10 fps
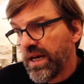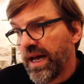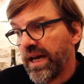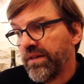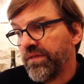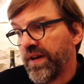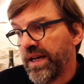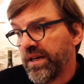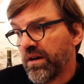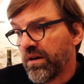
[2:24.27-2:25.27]
And
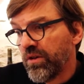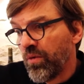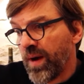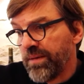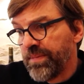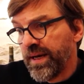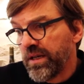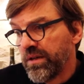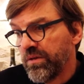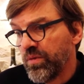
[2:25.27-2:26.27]
then on the right
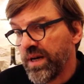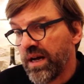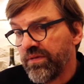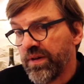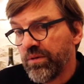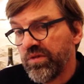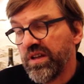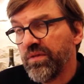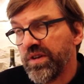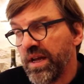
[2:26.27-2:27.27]
bank, we have, I would
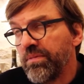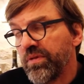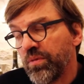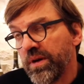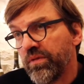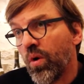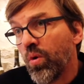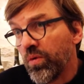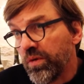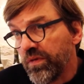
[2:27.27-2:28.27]
say, the depth with
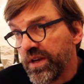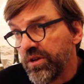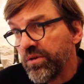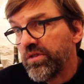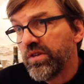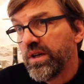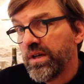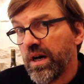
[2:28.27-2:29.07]
all the vineyards